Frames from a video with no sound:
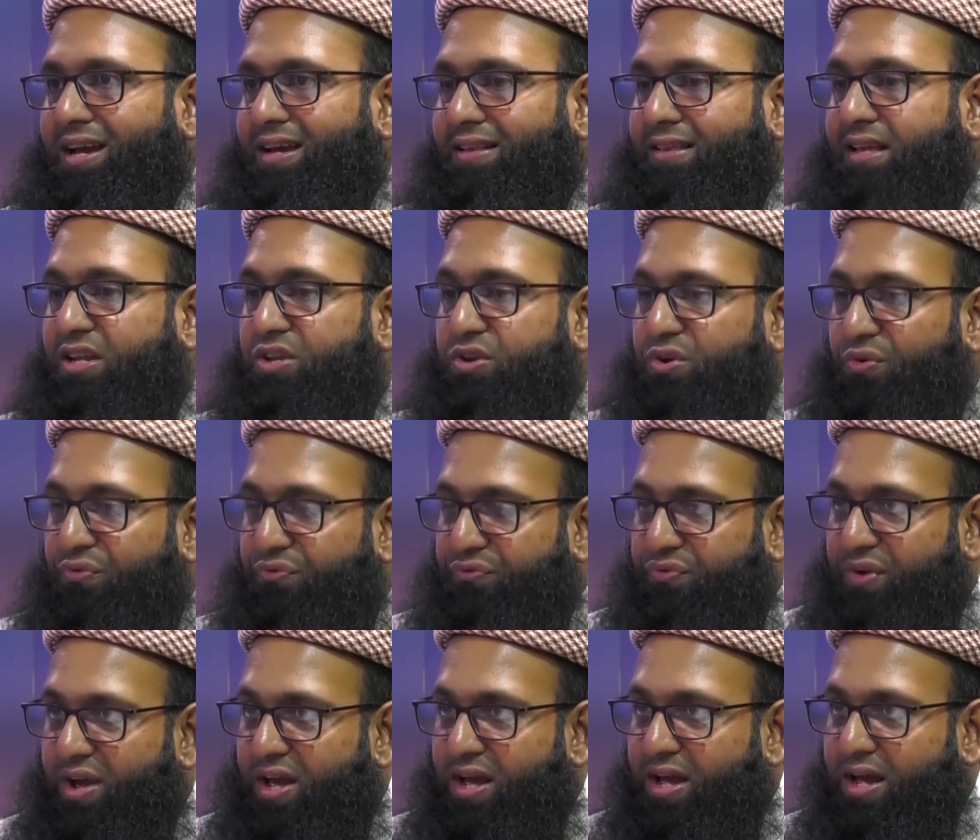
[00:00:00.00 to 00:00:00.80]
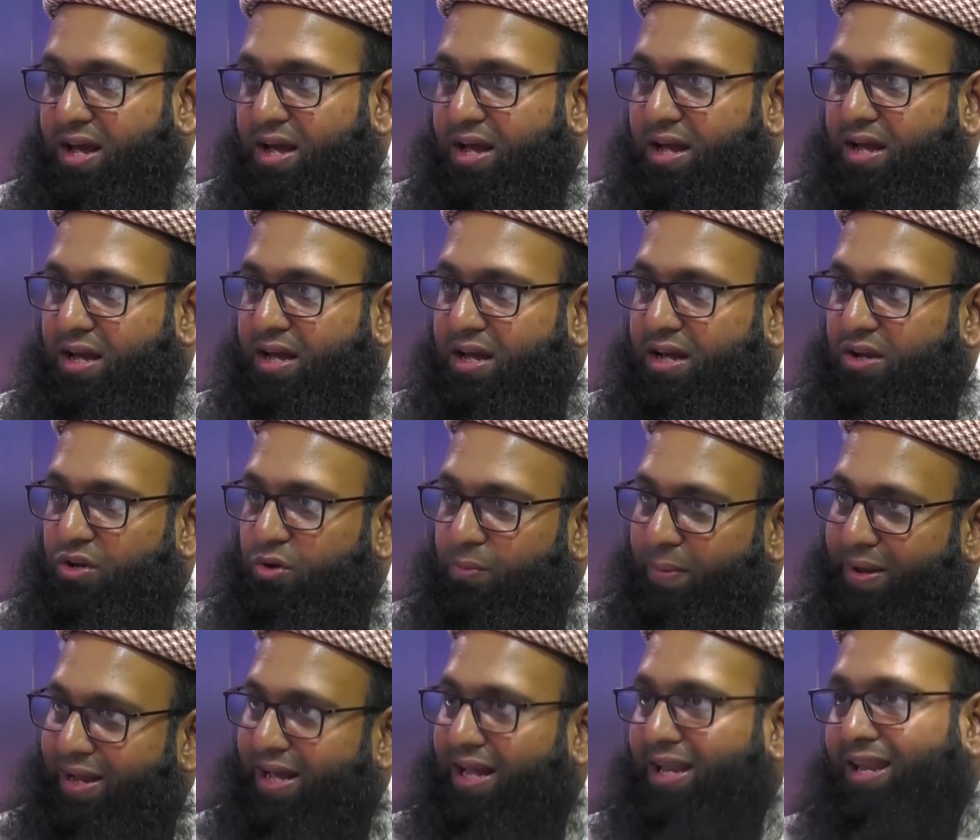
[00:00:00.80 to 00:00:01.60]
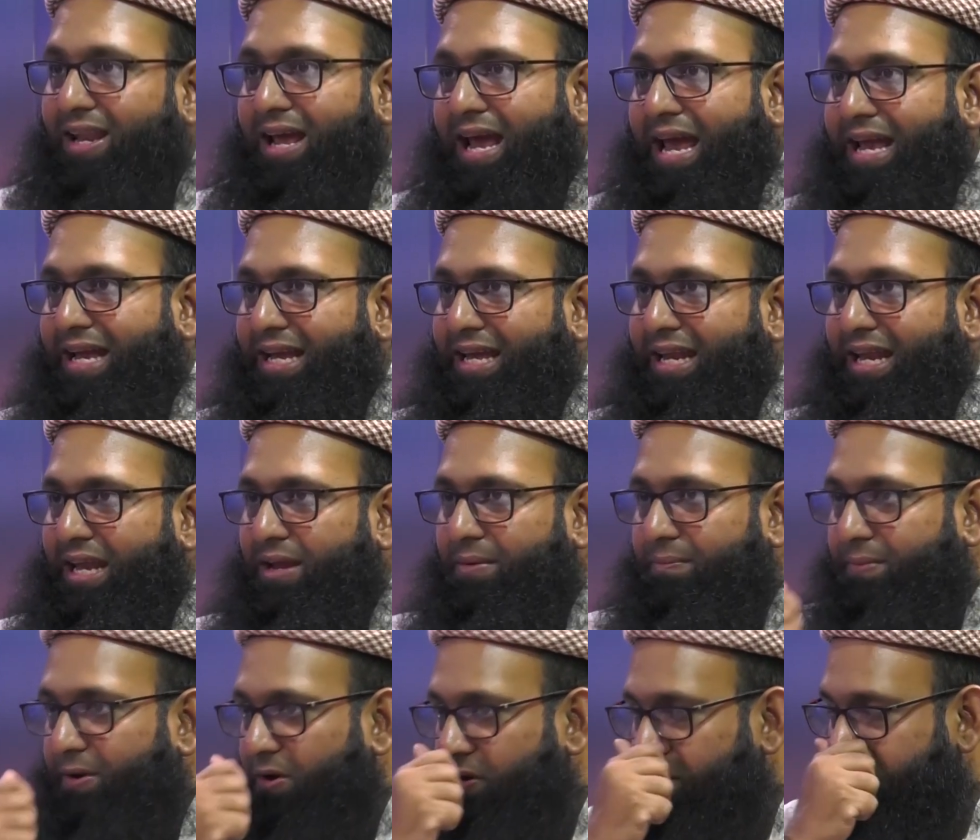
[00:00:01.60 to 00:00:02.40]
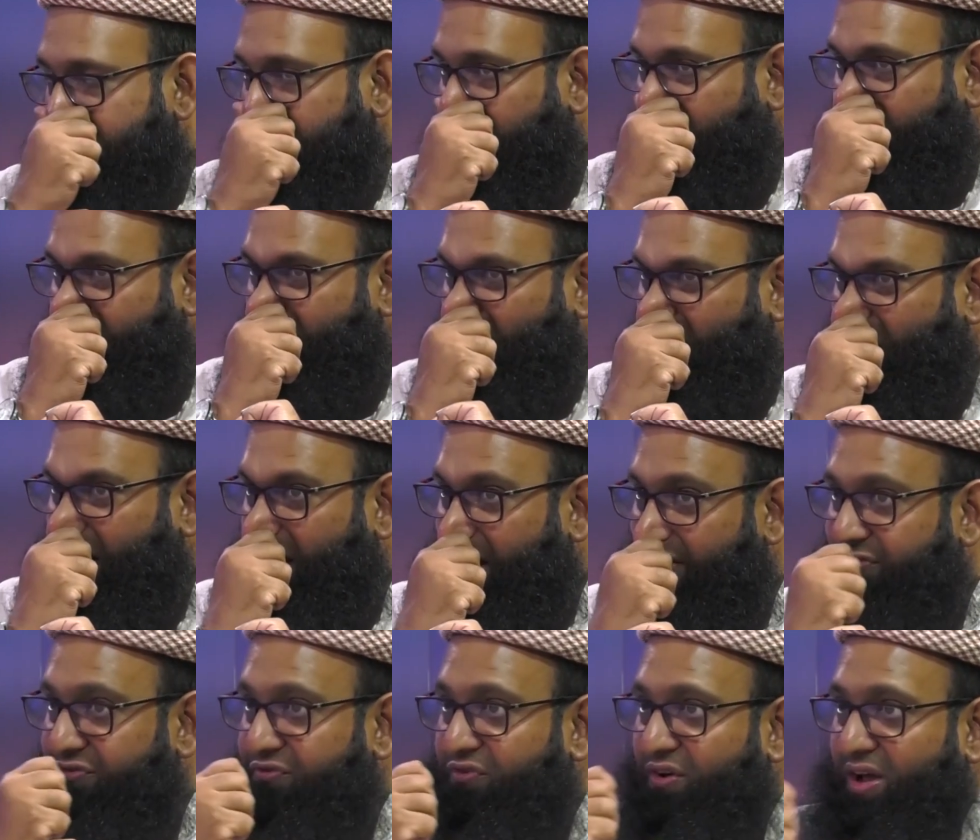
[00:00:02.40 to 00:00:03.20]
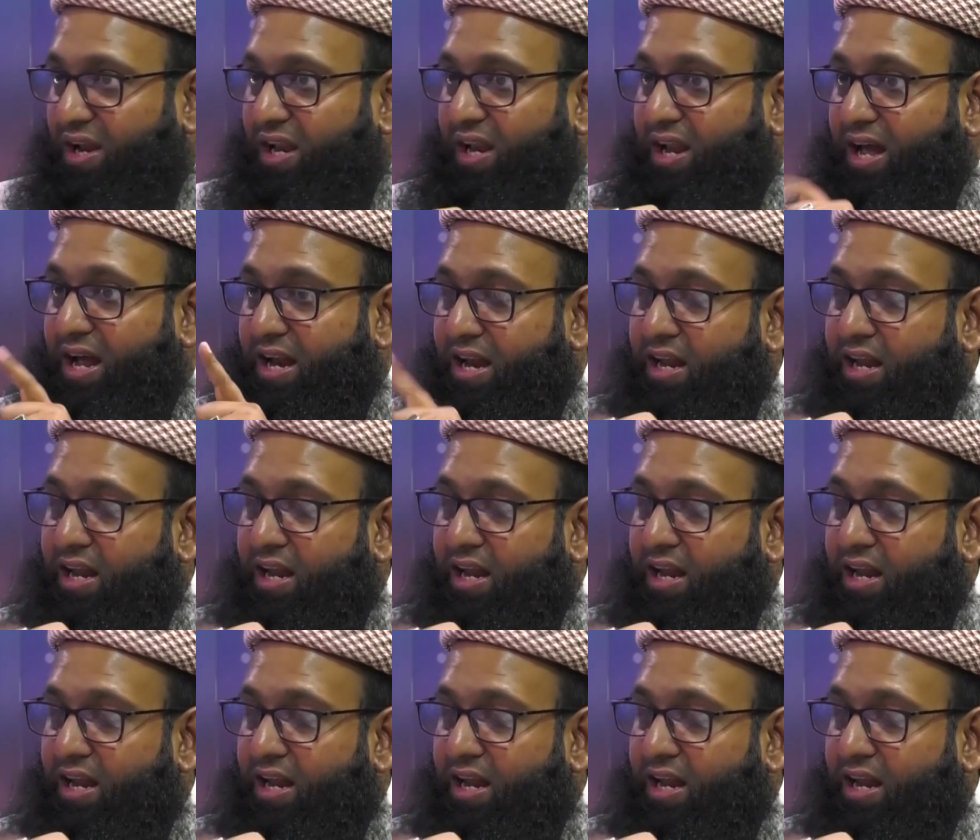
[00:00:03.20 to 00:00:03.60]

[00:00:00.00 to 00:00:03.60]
that you fear to make Allah angry because of your love for Allah and